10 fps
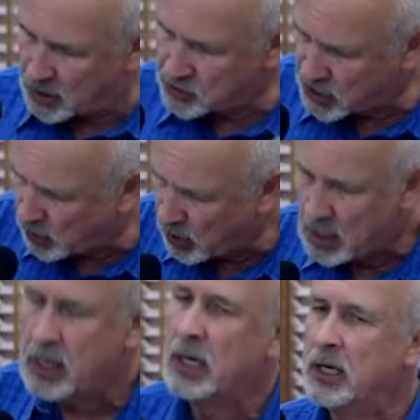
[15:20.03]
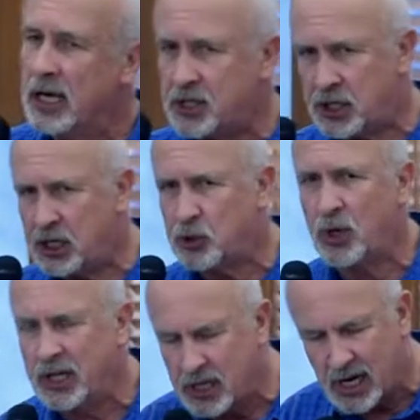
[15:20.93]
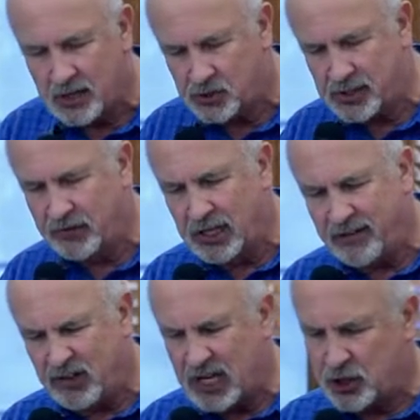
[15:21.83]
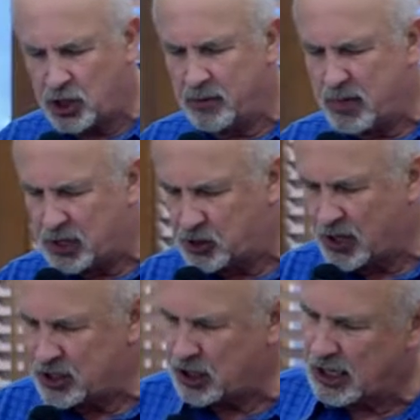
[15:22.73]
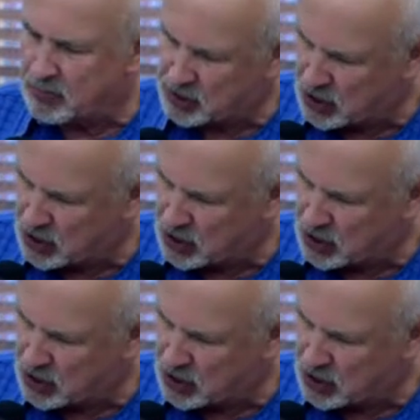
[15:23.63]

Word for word: So 1929, Civil Aviation Administration comes